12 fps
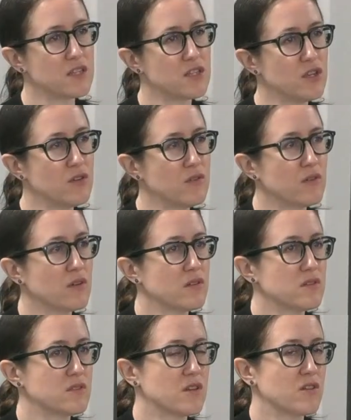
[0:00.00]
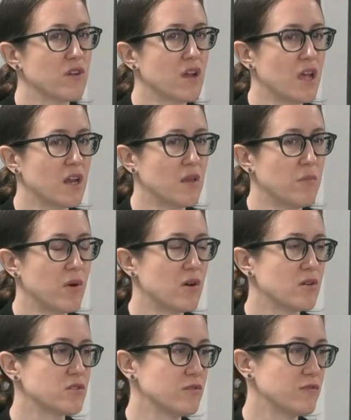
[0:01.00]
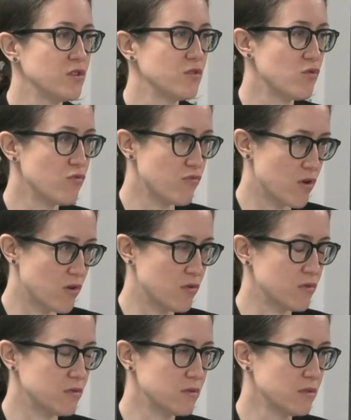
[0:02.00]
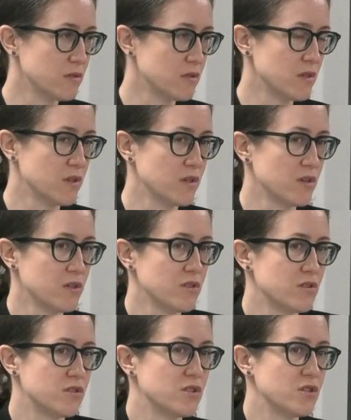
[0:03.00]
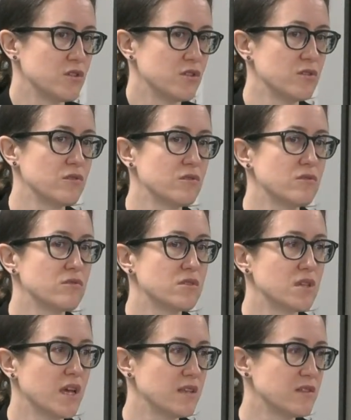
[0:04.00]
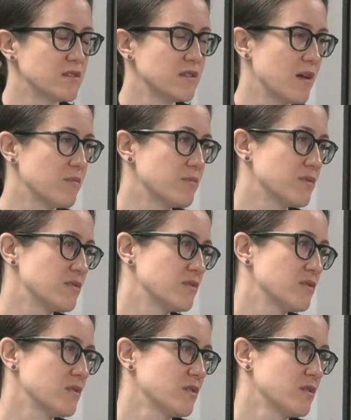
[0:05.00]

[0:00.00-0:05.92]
you consider it any part of your role to take steps